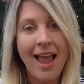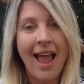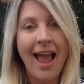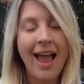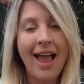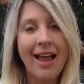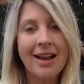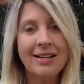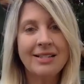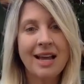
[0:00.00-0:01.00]

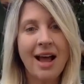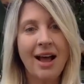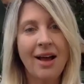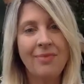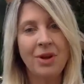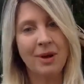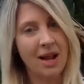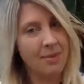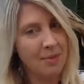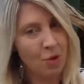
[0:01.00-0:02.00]
And they're
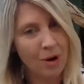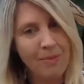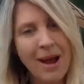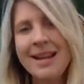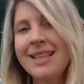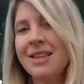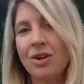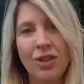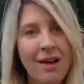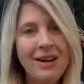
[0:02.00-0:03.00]
becoming more abundant. They're
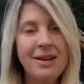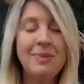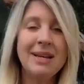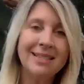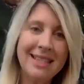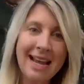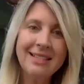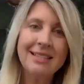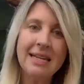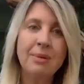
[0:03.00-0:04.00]
loving it because they
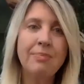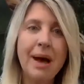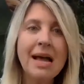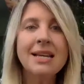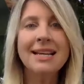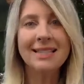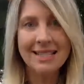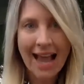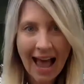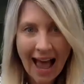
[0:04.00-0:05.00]
see abundance
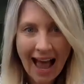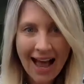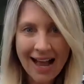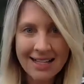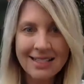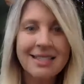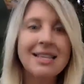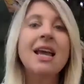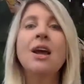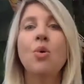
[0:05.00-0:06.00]
as,
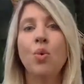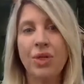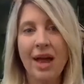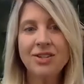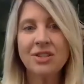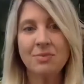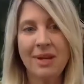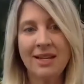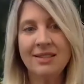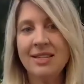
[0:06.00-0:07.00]
well, that just
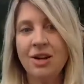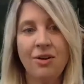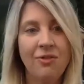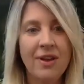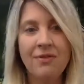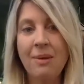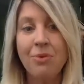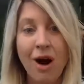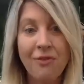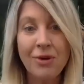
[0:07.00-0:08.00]
means, if I'm
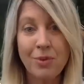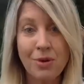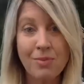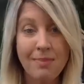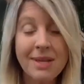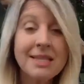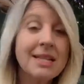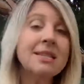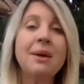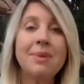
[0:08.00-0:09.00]
profitable in my
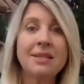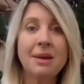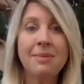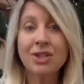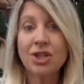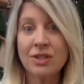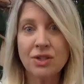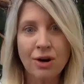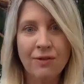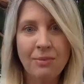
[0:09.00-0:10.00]
business, that means I'm actually
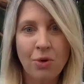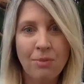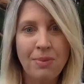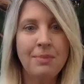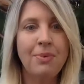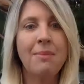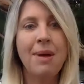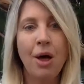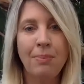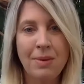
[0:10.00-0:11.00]
serving more people. I'm
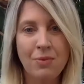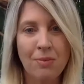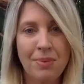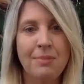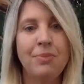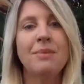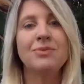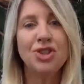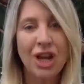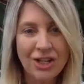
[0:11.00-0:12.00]
helping more people. I'm
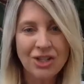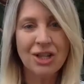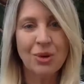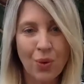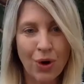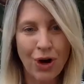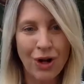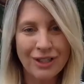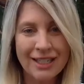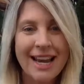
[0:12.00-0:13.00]
changing the world.
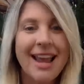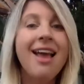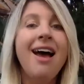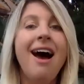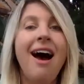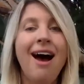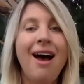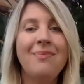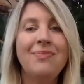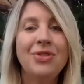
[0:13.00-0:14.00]

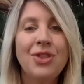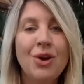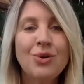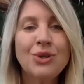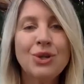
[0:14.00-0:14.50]
Those